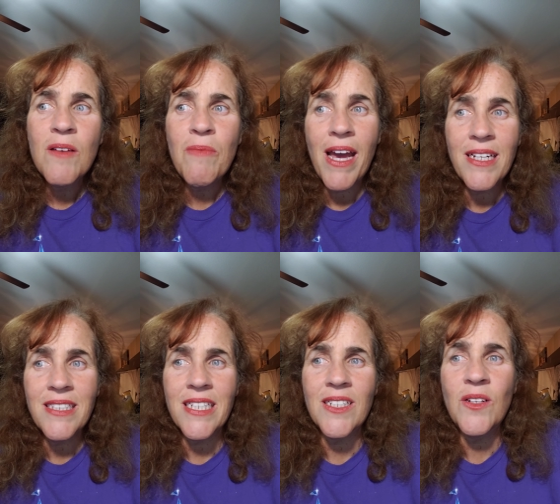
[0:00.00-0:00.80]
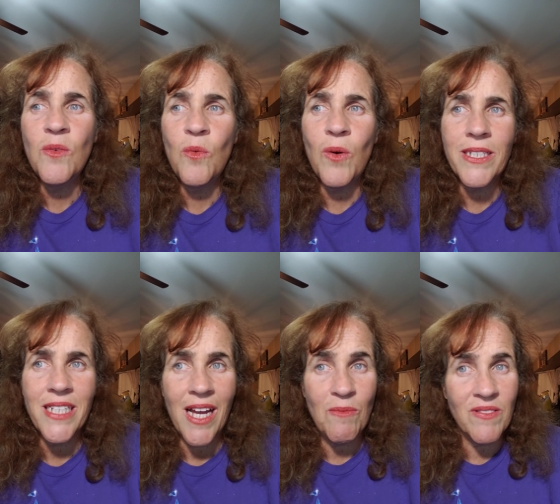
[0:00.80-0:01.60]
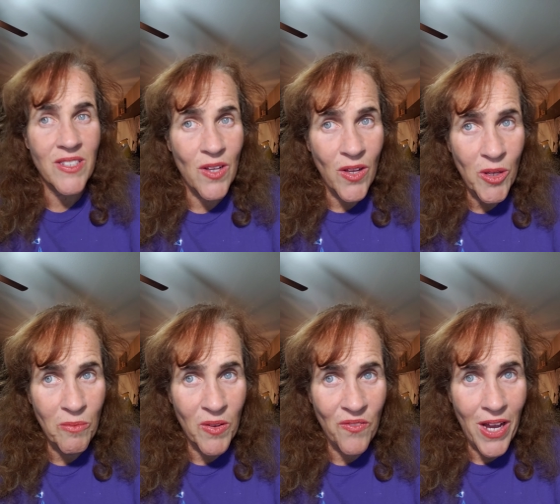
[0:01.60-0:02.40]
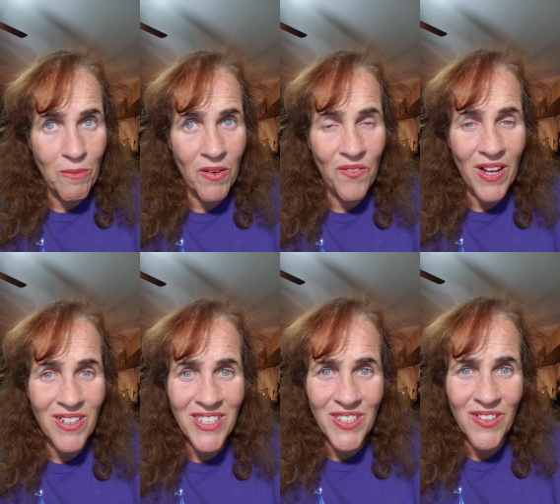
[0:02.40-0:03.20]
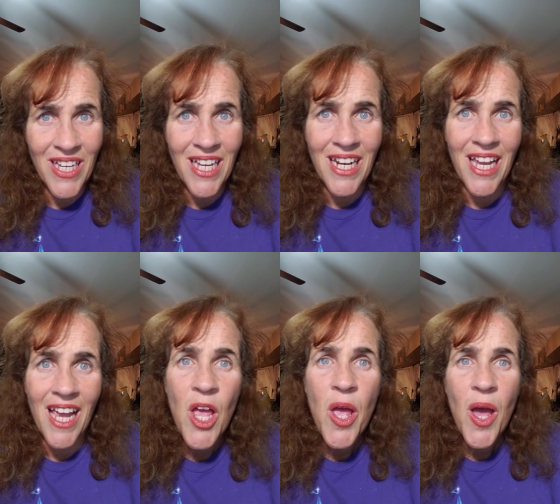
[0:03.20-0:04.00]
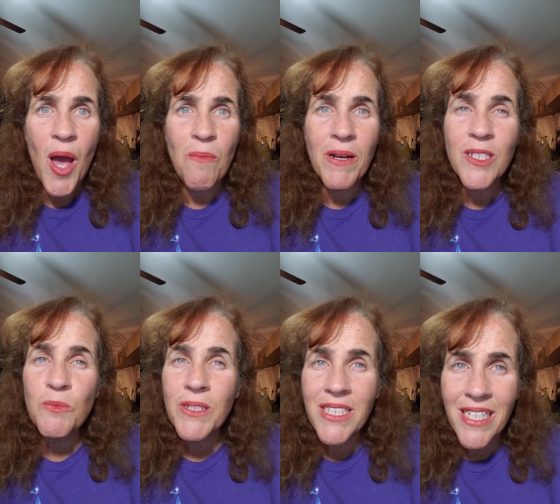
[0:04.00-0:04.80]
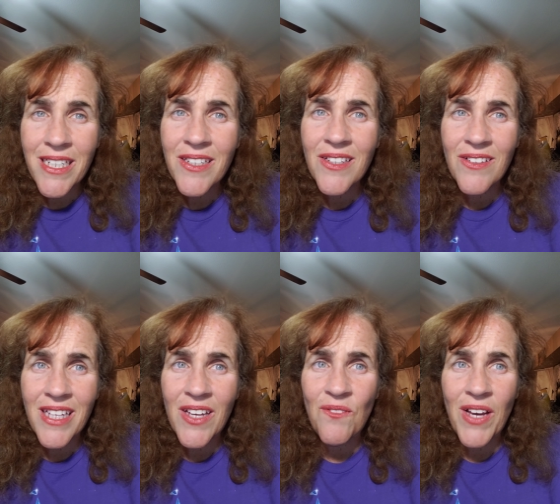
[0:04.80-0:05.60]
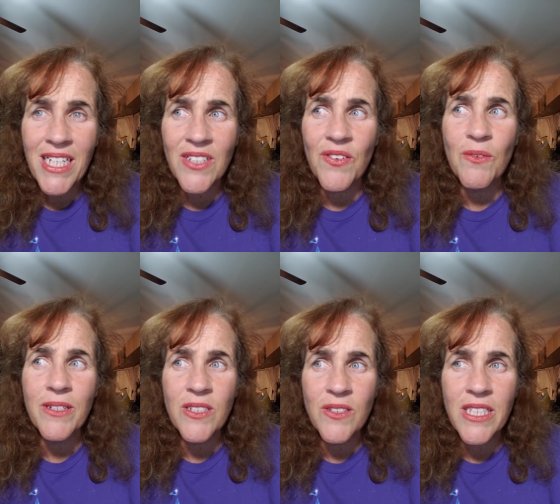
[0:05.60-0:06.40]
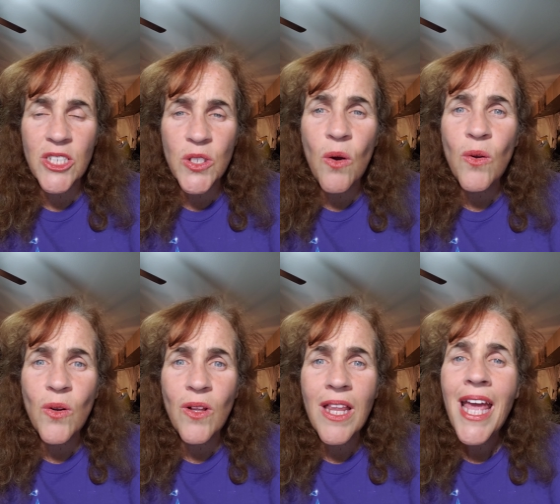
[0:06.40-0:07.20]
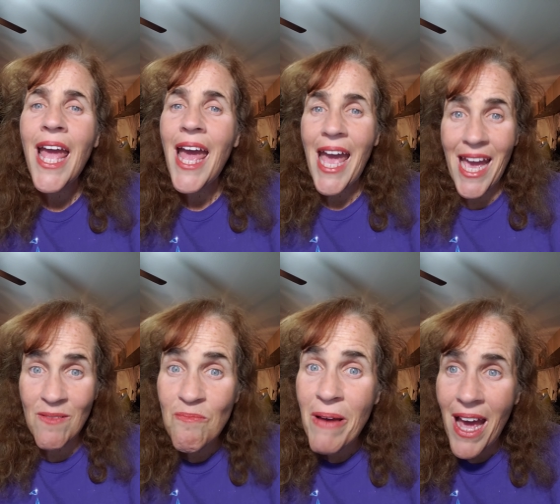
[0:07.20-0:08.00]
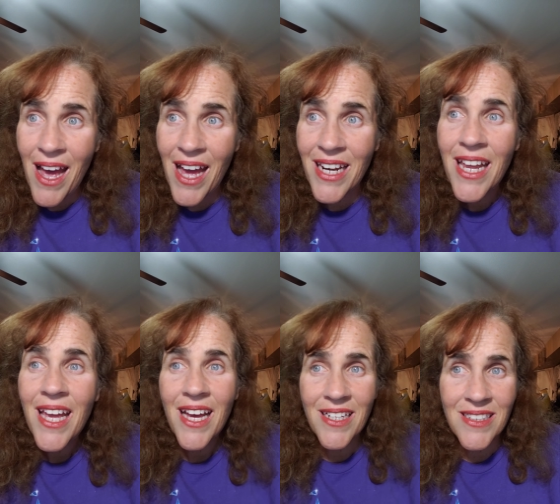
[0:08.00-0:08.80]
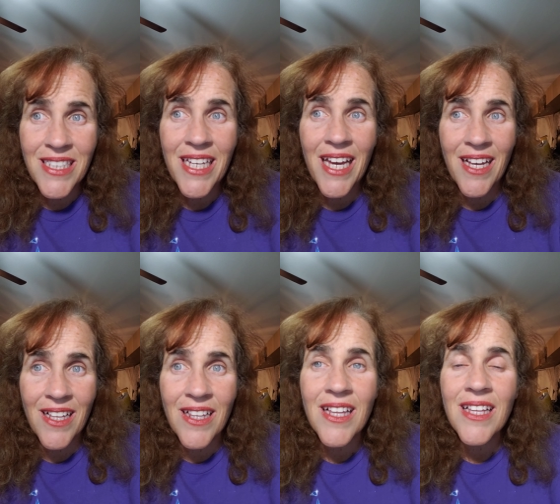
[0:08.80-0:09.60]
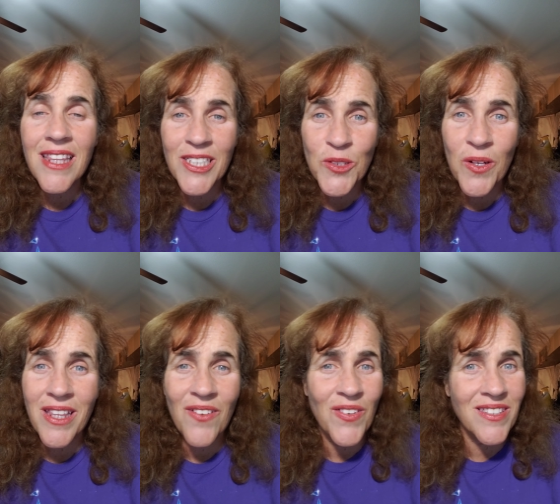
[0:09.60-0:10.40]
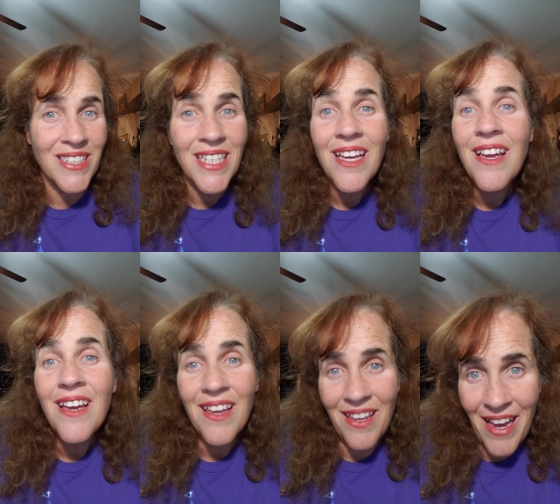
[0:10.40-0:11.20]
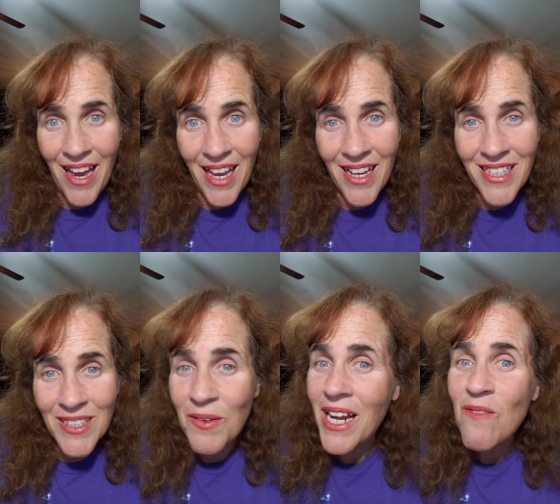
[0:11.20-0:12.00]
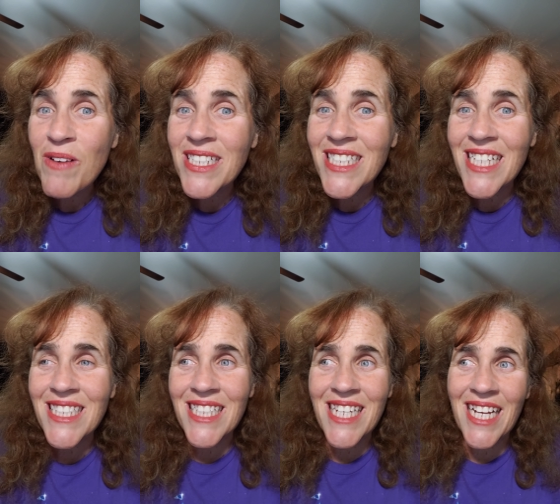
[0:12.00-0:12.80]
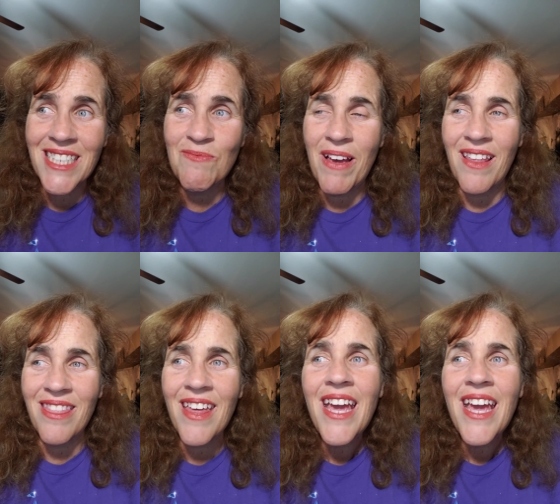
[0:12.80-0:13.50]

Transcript: Pectin, one type of soluble fiber found in zucchini, appears particularly effective at reducing total and bad LDL cholesterol levels. Yay, because I'm going to have mine tested next month.